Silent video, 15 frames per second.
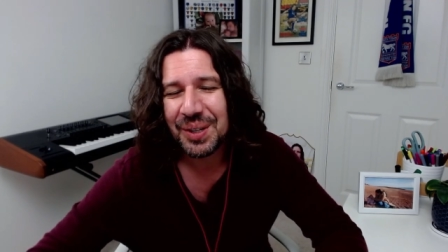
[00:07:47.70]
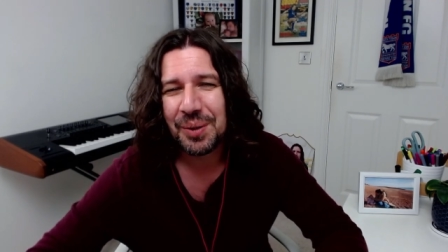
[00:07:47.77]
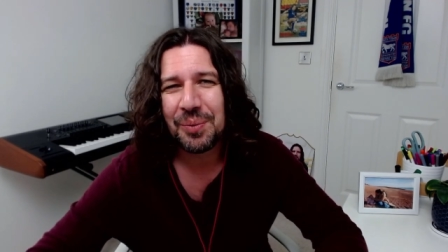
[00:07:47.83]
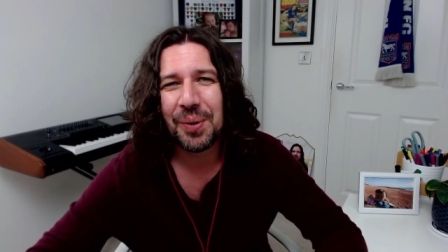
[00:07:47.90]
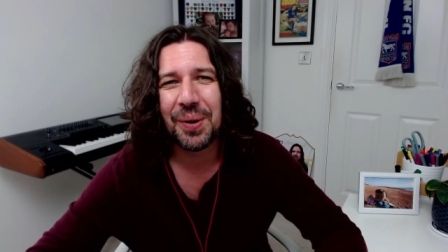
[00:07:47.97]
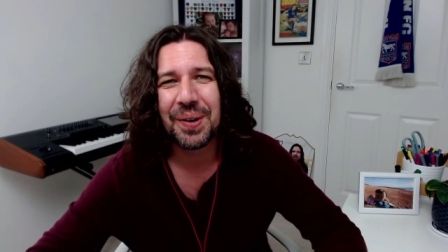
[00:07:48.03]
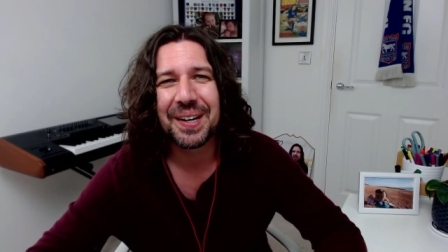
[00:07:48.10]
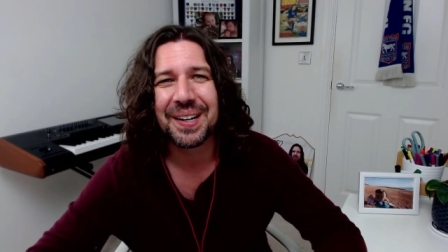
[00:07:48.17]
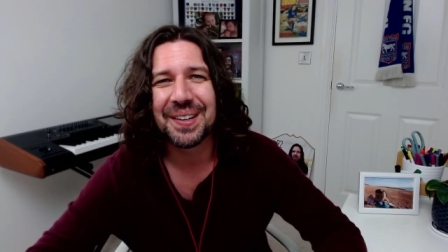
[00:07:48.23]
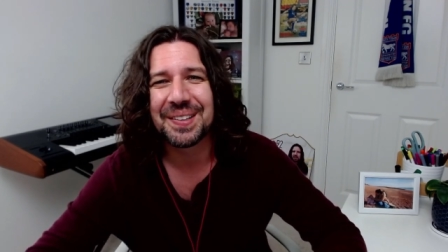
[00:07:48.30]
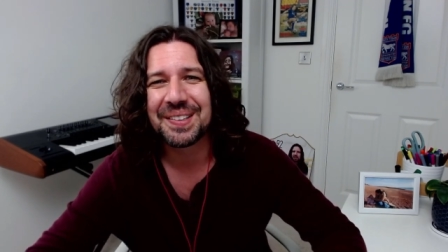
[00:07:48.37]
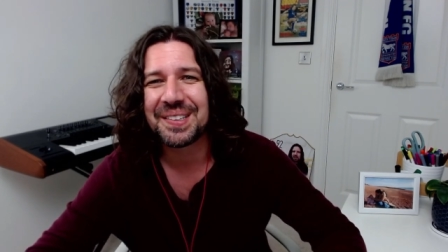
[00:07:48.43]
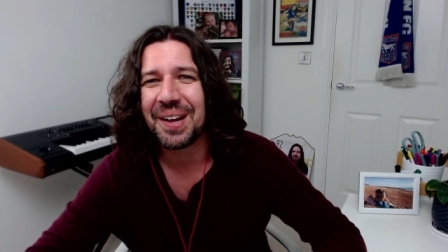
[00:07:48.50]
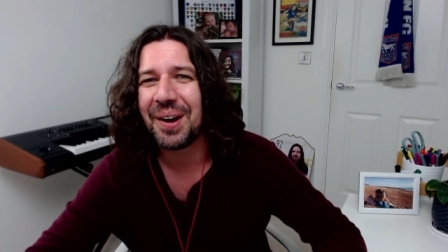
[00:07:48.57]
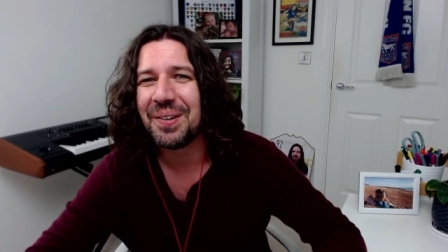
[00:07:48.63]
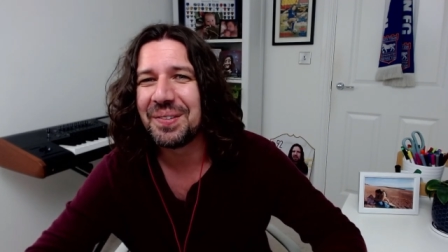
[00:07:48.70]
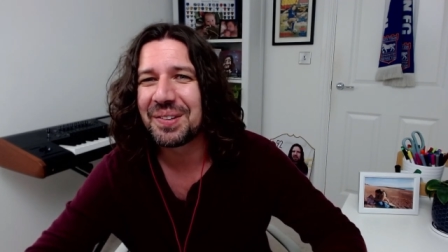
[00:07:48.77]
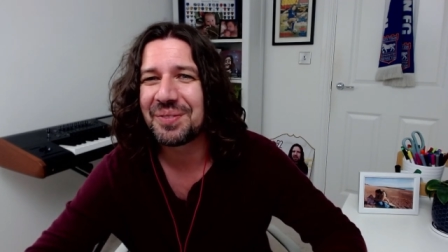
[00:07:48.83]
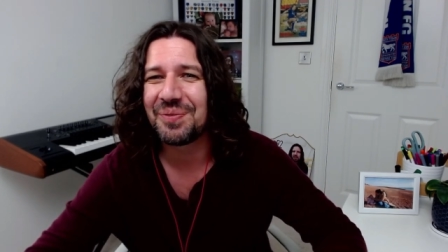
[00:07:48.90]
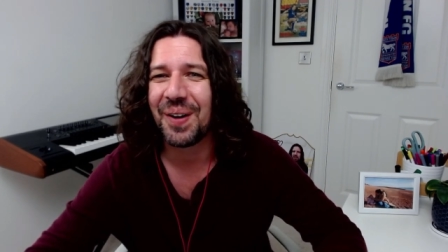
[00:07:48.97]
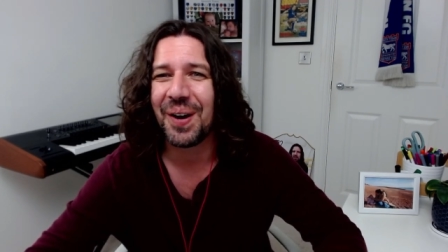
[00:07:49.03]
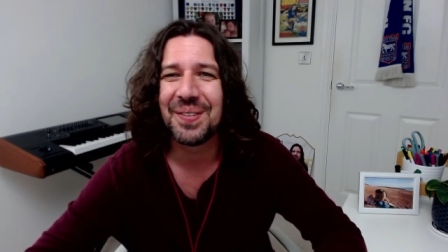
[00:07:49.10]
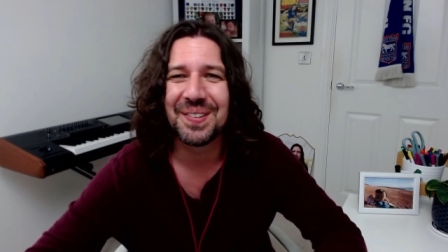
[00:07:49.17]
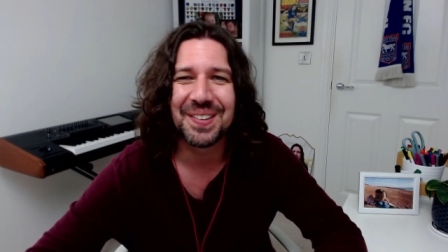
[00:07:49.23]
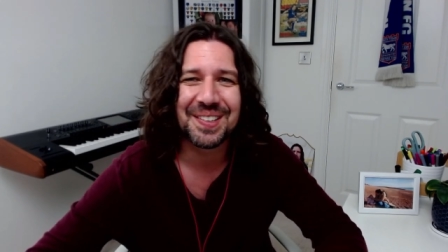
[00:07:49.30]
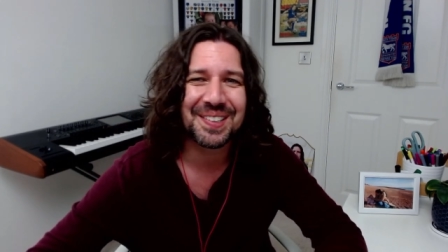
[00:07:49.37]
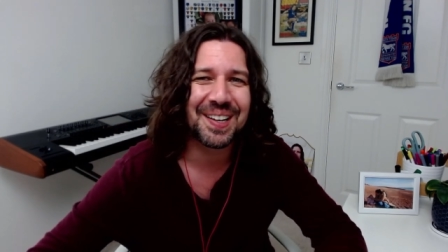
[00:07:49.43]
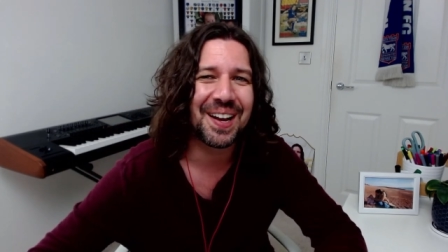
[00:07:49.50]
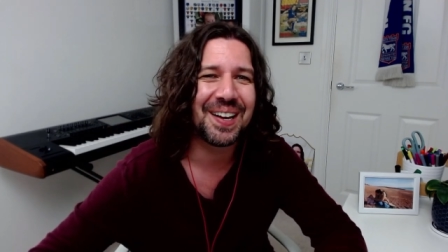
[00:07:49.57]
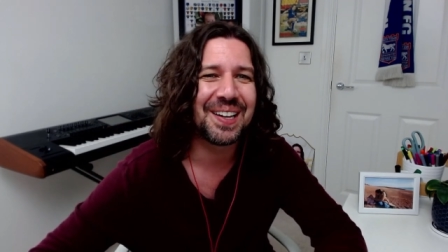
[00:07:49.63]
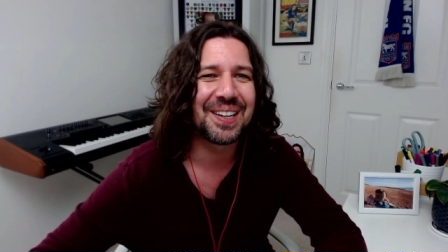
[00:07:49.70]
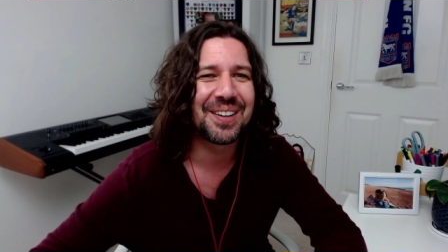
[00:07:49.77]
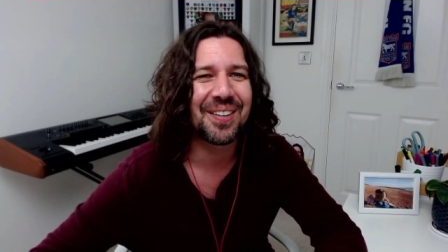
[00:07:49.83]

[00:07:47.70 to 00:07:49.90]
Walker, Stones, Foden, Sterling,